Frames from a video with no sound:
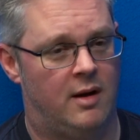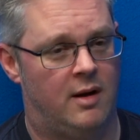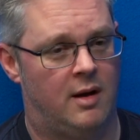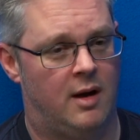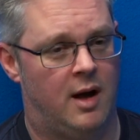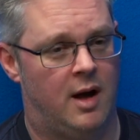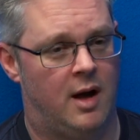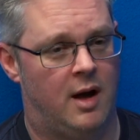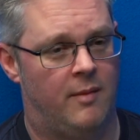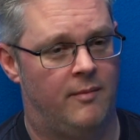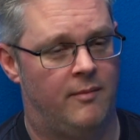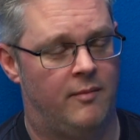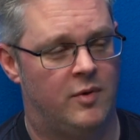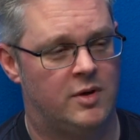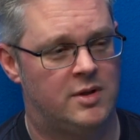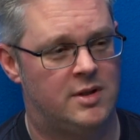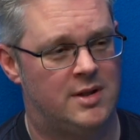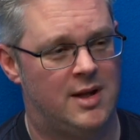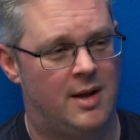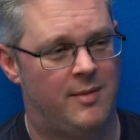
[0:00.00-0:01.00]

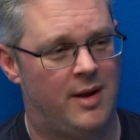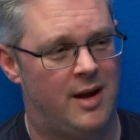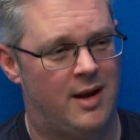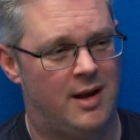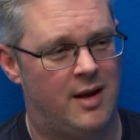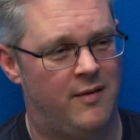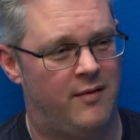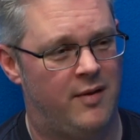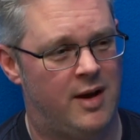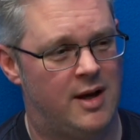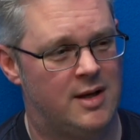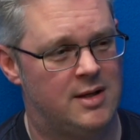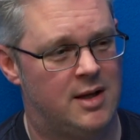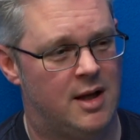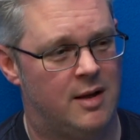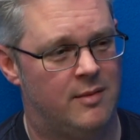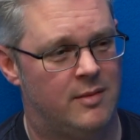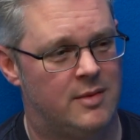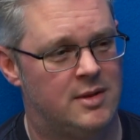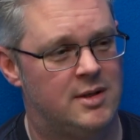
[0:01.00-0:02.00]
what's his name again? I keep forgetting
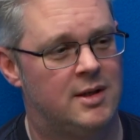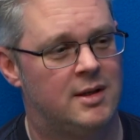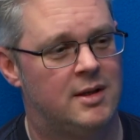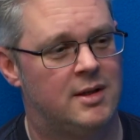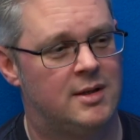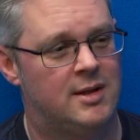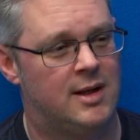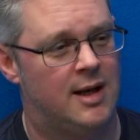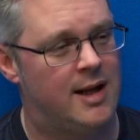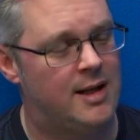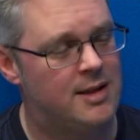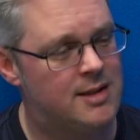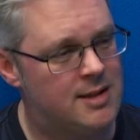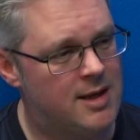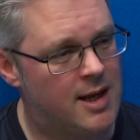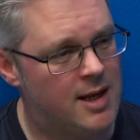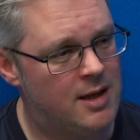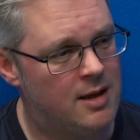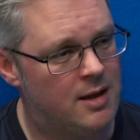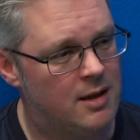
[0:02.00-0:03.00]
his name.
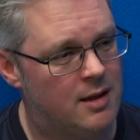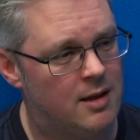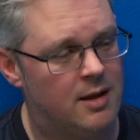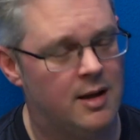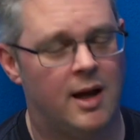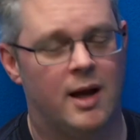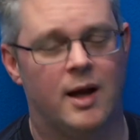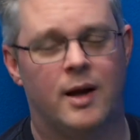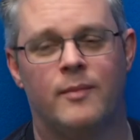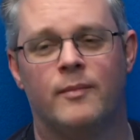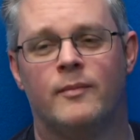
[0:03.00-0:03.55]
Zelensky? Yeah.